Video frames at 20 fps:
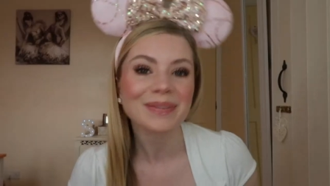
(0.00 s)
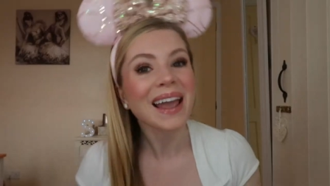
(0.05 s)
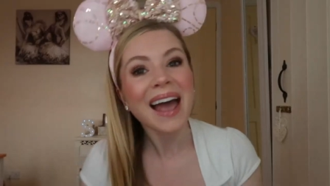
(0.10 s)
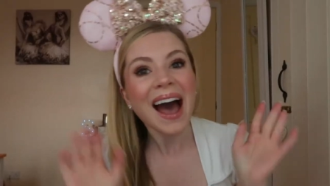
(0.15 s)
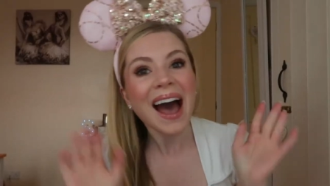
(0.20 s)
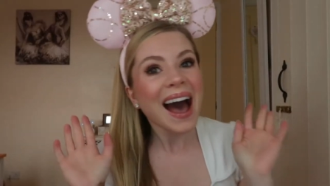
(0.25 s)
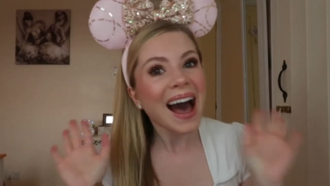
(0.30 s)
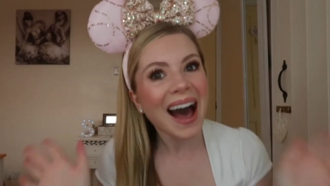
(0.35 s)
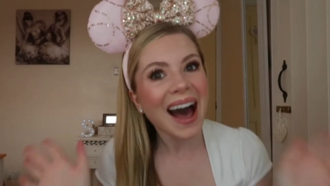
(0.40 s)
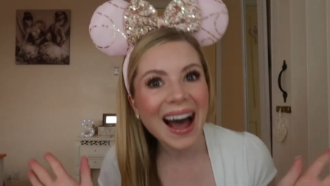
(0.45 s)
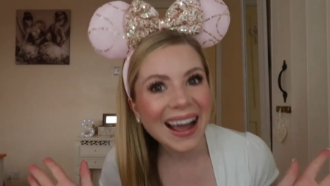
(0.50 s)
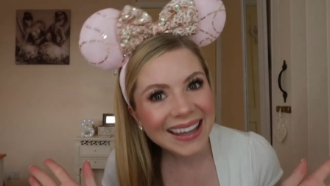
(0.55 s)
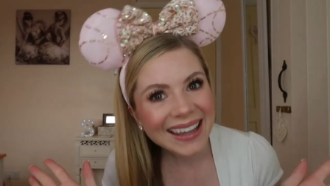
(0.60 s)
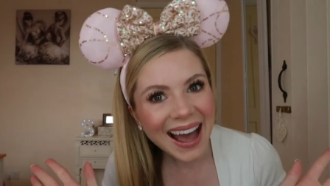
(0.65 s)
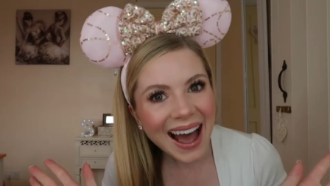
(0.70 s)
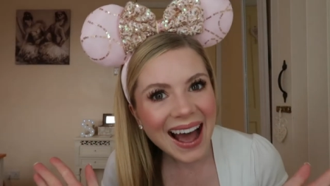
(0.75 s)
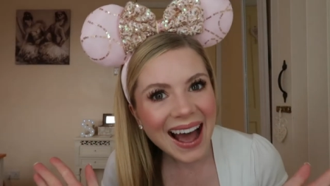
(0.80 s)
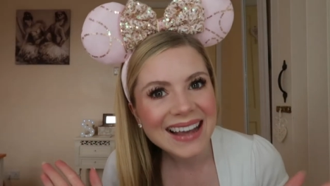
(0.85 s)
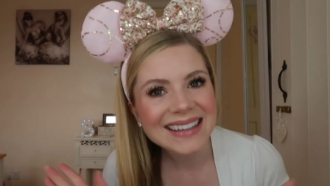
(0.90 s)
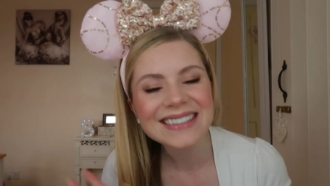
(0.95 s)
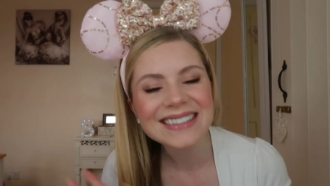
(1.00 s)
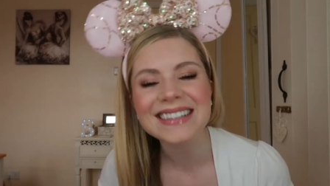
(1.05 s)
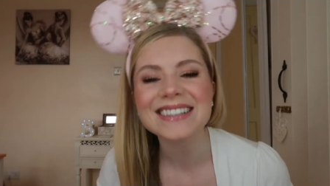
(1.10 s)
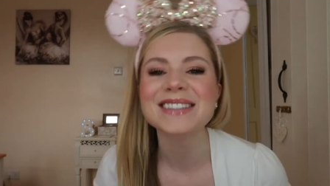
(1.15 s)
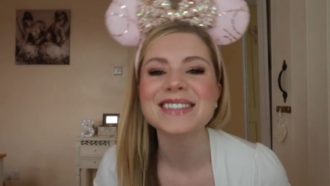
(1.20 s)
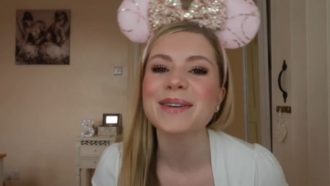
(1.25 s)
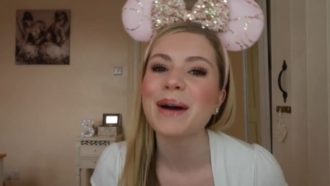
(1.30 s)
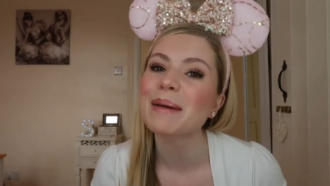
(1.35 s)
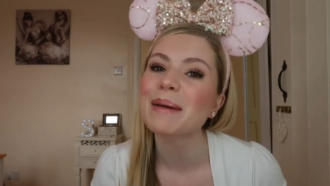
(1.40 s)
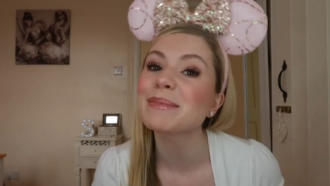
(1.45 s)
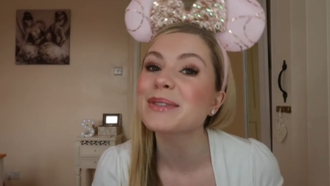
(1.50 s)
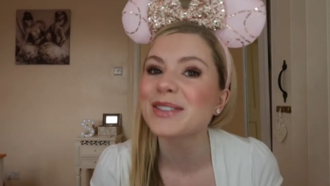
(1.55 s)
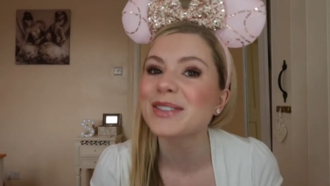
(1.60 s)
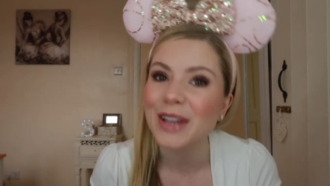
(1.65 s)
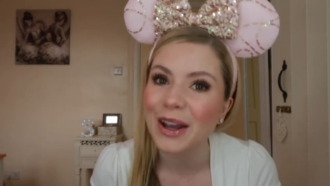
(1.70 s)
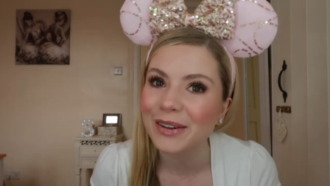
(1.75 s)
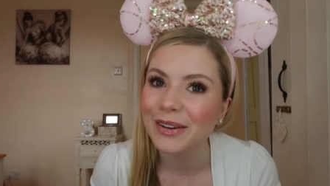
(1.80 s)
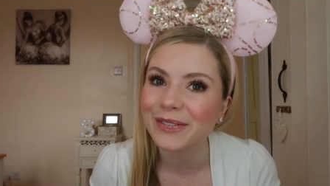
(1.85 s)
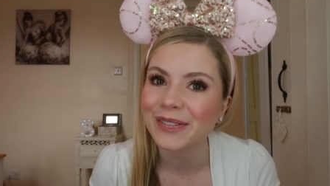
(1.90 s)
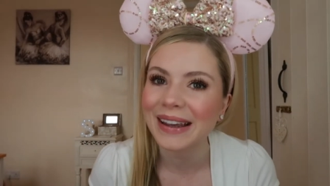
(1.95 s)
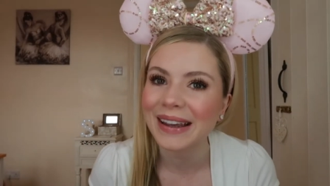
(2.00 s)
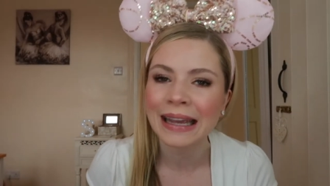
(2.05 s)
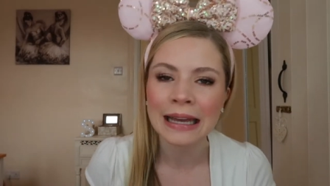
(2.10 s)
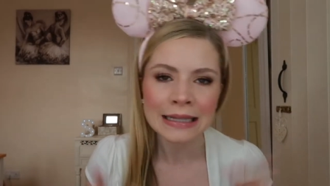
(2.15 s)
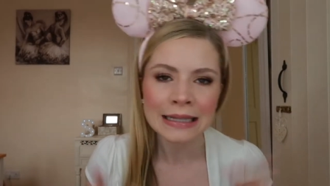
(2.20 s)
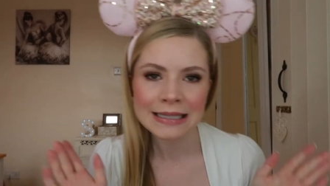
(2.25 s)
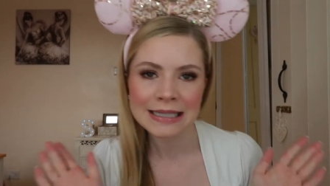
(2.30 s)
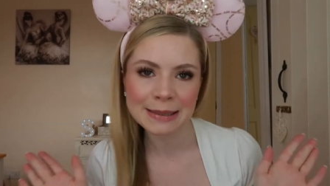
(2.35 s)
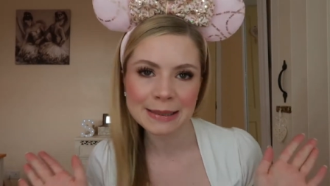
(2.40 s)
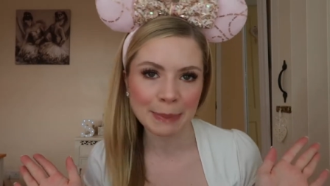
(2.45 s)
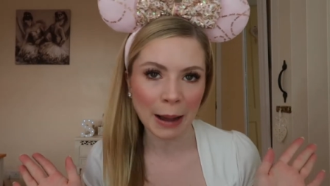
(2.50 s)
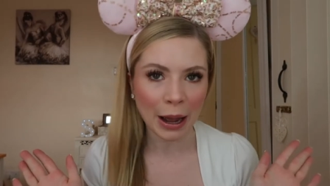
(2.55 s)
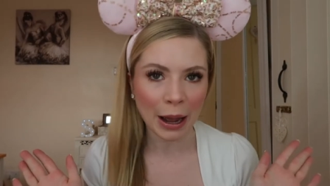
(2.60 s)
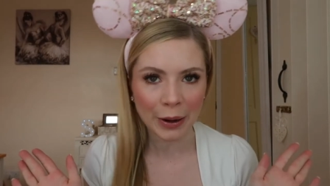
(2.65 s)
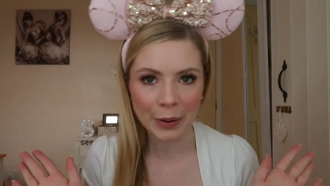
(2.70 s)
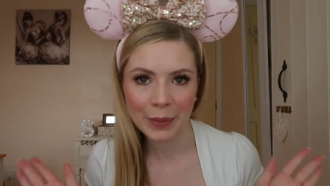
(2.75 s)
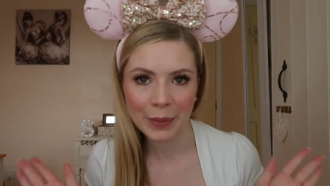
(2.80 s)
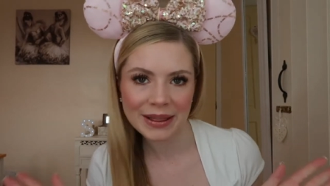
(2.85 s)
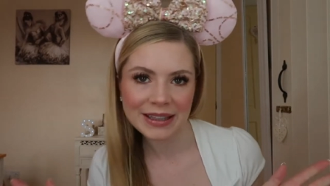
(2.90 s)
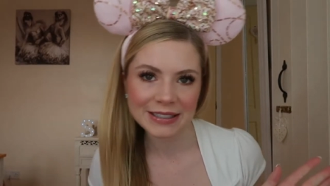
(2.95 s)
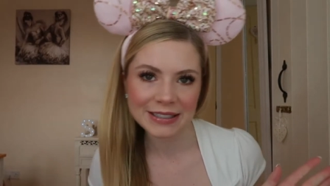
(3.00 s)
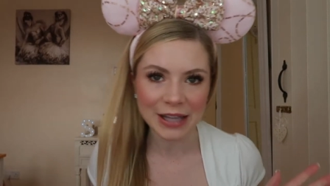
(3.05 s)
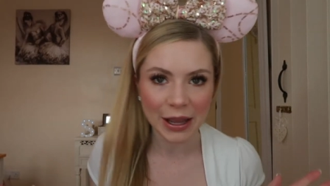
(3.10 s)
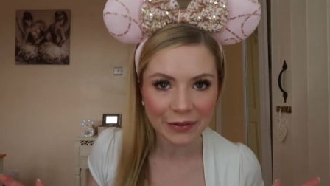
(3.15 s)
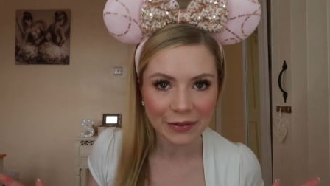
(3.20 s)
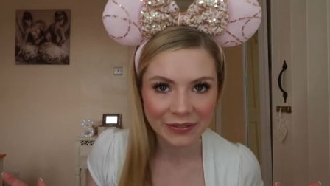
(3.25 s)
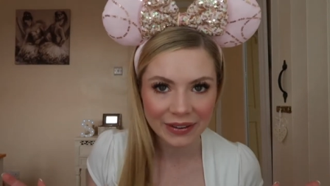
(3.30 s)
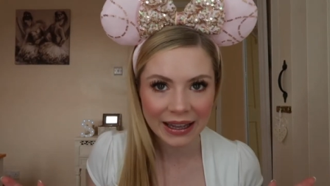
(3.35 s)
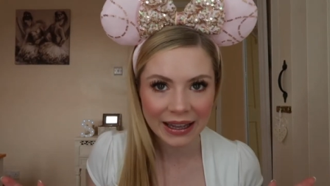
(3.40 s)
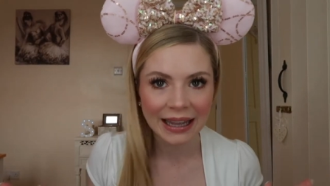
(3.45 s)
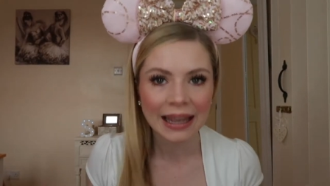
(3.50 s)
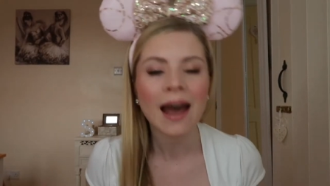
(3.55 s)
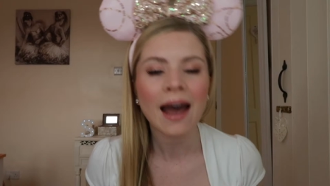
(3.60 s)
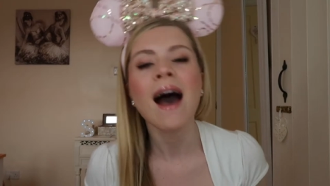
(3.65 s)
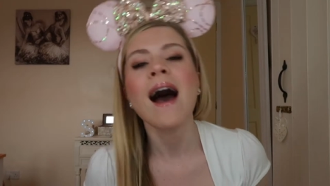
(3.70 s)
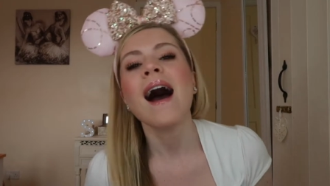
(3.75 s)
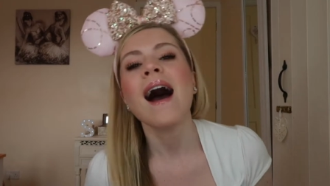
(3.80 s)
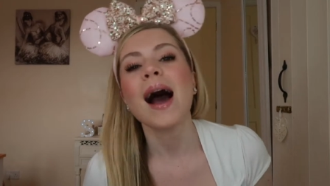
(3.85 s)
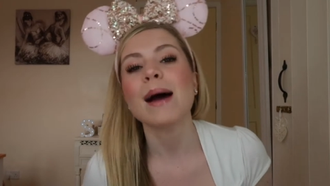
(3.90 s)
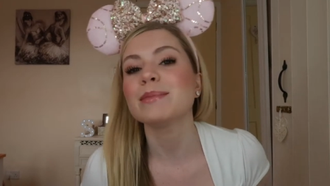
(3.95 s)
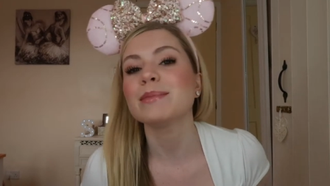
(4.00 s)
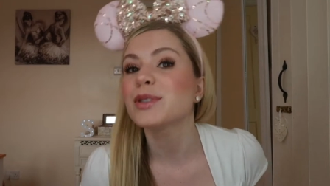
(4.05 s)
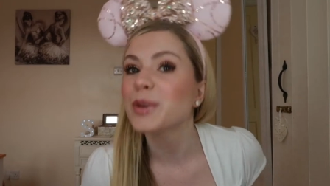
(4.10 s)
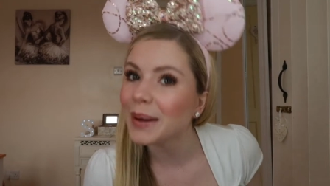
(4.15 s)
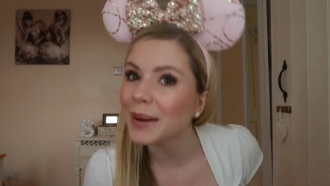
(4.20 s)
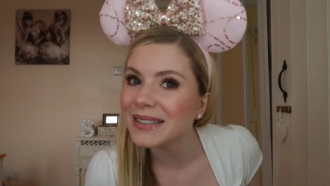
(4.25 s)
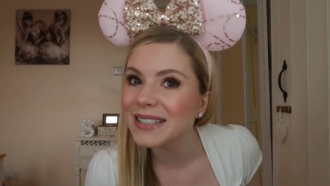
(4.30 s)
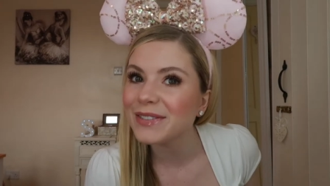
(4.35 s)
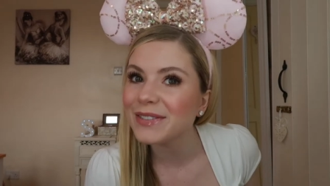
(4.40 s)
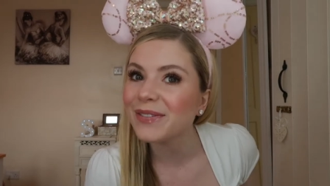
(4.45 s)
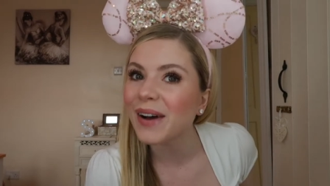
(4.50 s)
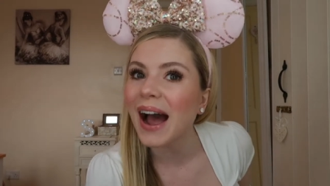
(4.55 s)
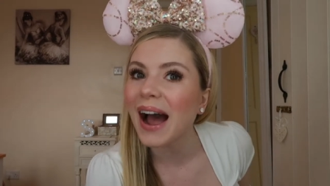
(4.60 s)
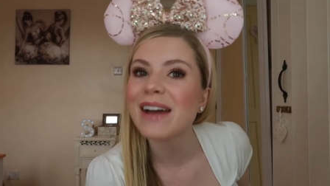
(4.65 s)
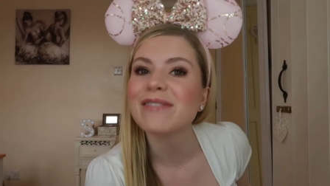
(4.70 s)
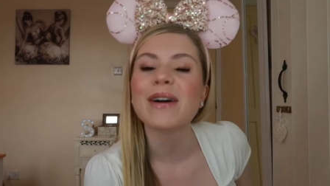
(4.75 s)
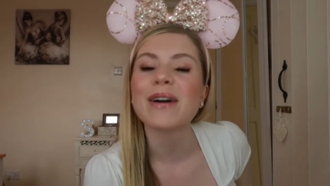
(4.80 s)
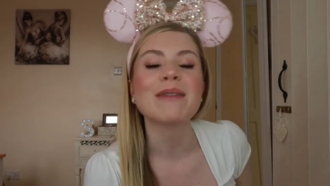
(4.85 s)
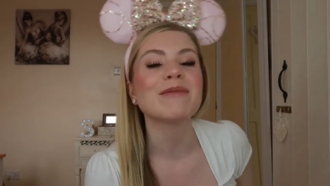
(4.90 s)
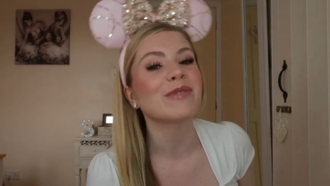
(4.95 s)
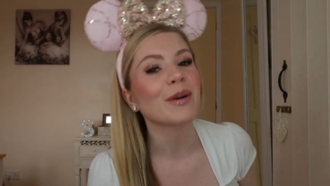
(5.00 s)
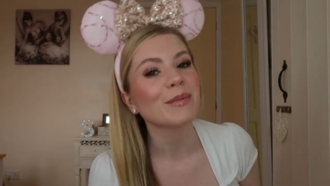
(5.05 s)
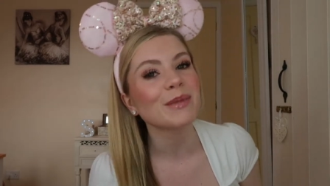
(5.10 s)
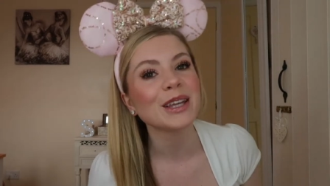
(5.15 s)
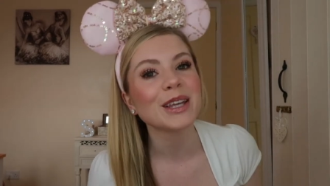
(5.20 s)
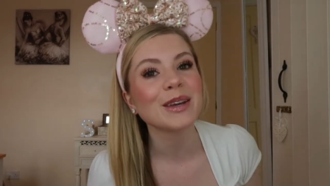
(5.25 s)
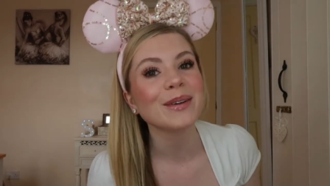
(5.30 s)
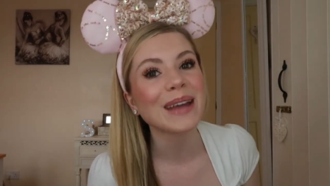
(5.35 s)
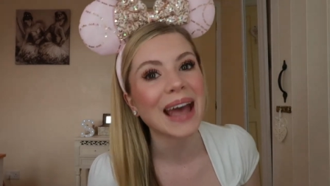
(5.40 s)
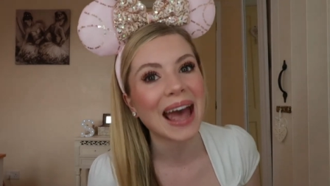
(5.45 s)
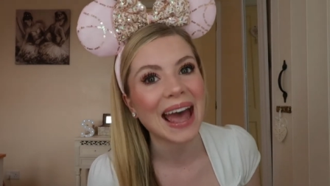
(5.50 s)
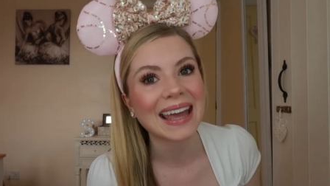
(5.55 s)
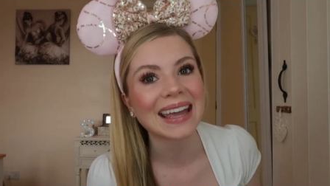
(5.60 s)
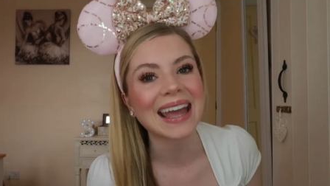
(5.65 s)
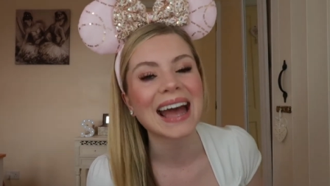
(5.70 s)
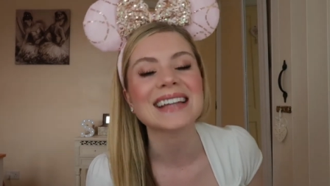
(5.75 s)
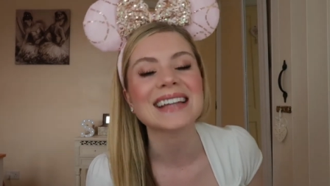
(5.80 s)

Hi guys, so I'm Sophie, Sparkle with Sophie. I'm twenty-five, I'm from the U K,